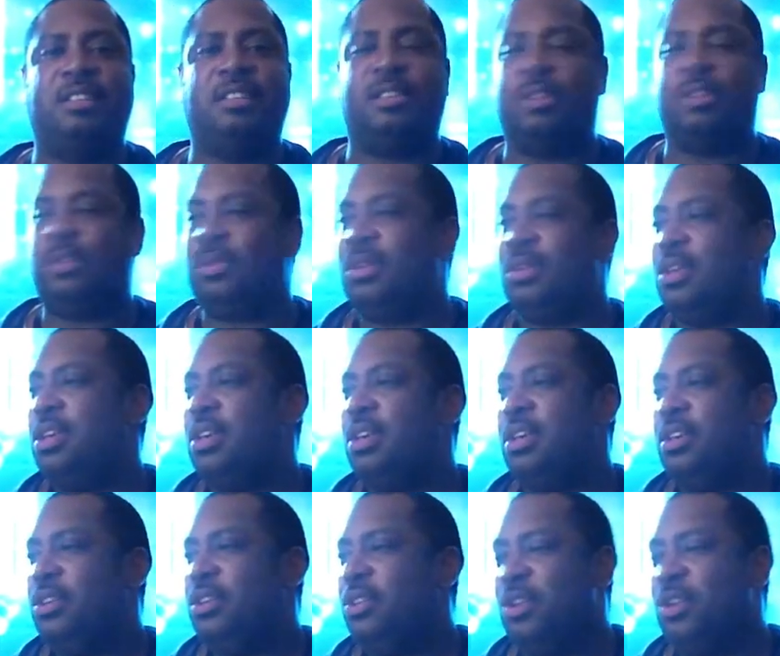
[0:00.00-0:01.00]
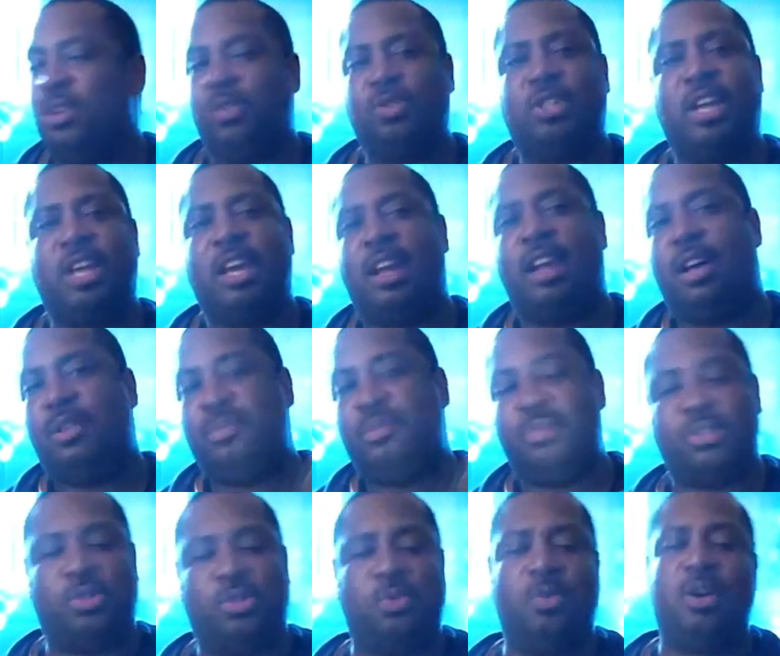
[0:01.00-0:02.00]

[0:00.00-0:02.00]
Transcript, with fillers: So, you know, shout out to Mr.